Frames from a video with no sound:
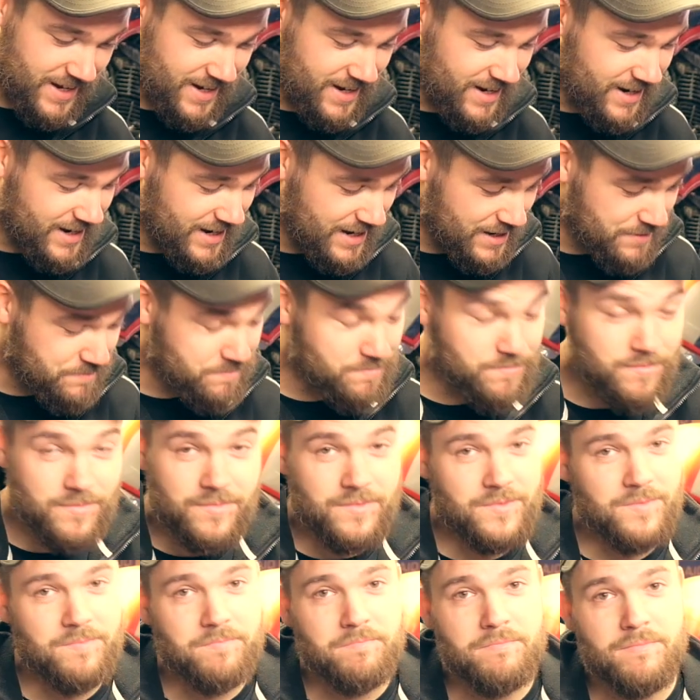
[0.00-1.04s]
I am
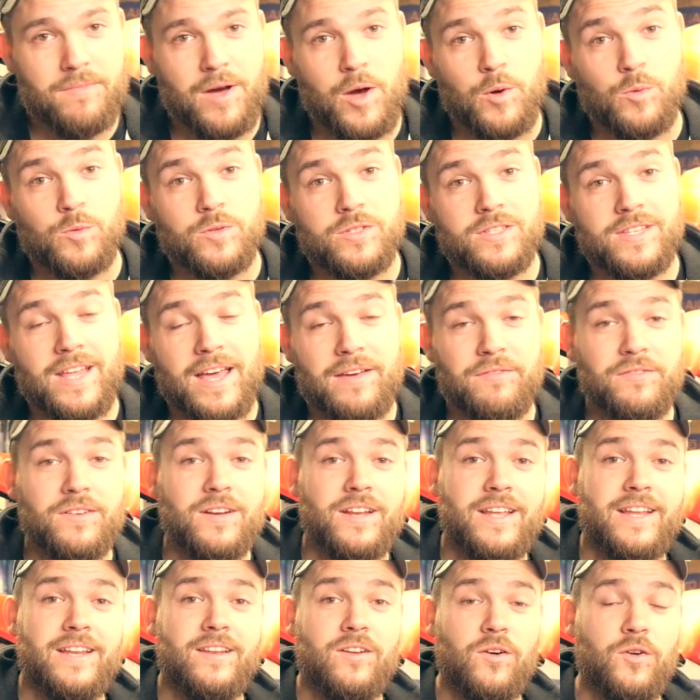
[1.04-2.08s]
most
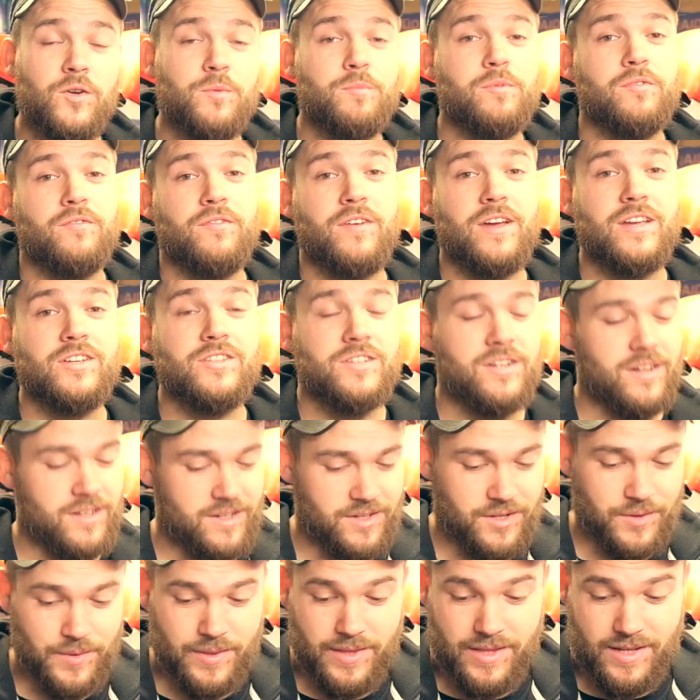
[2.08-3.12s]
definitely not a professional at
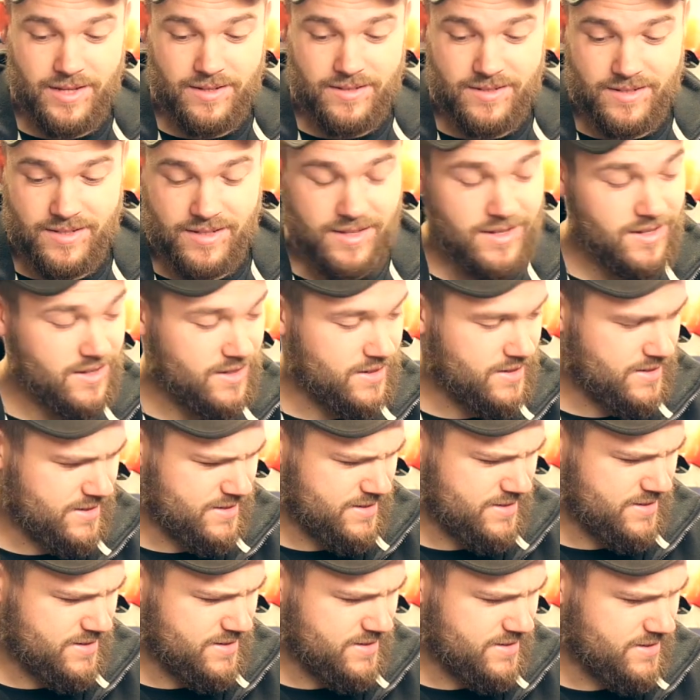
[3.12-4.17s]
doing this,
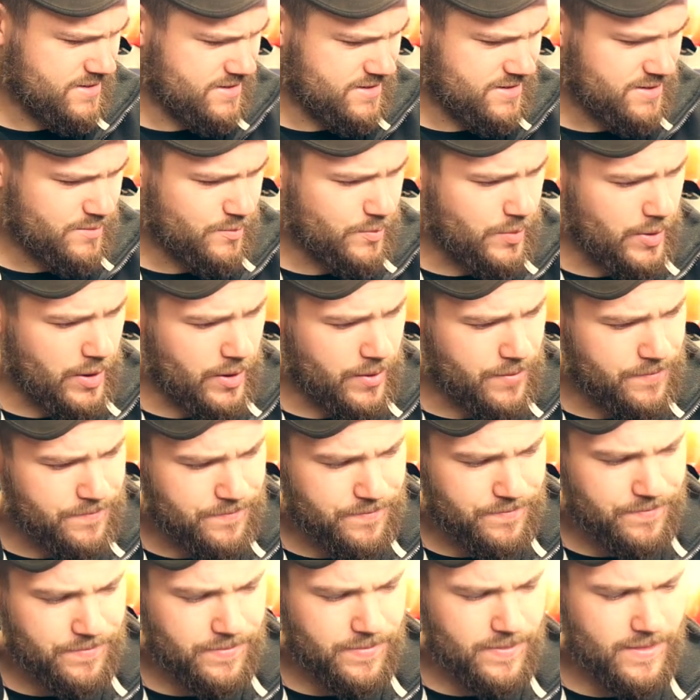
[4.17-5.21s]
but
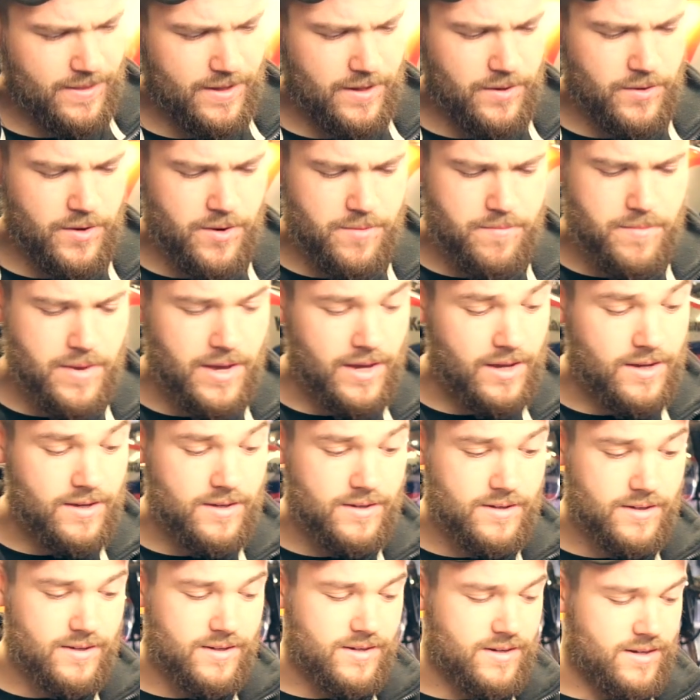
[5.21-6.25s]
you know me,
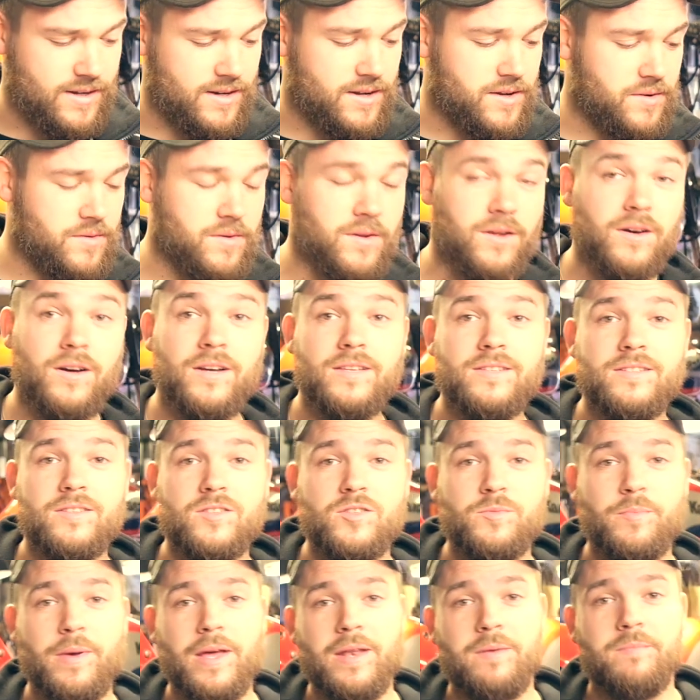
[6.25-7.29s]
I don't like to
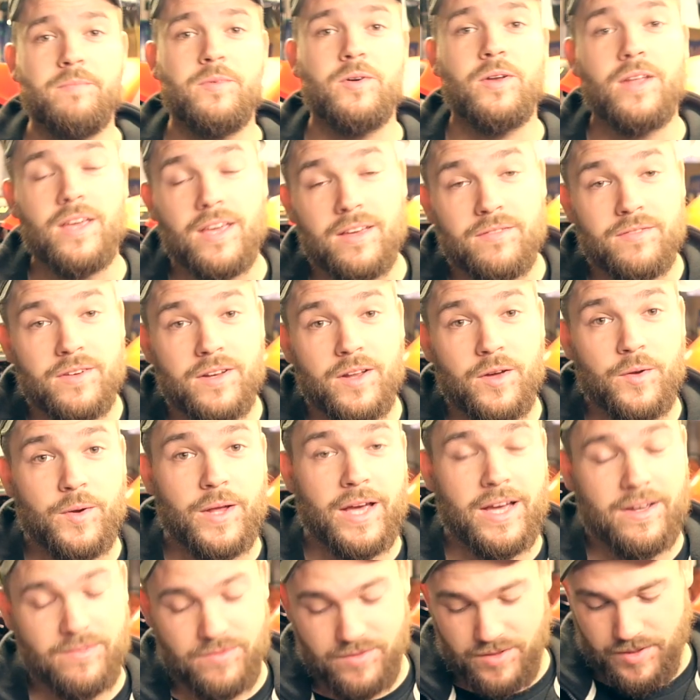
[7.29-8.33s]
spend money if I don't
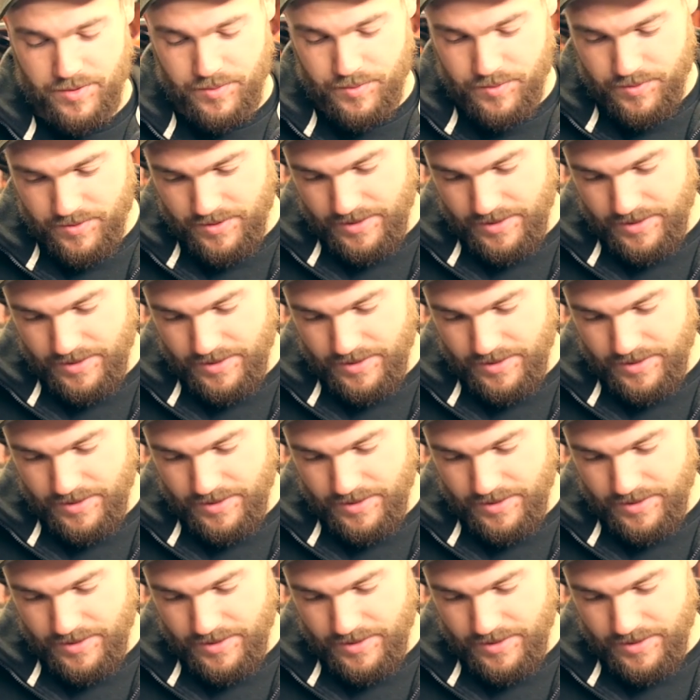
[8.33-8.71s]
have to.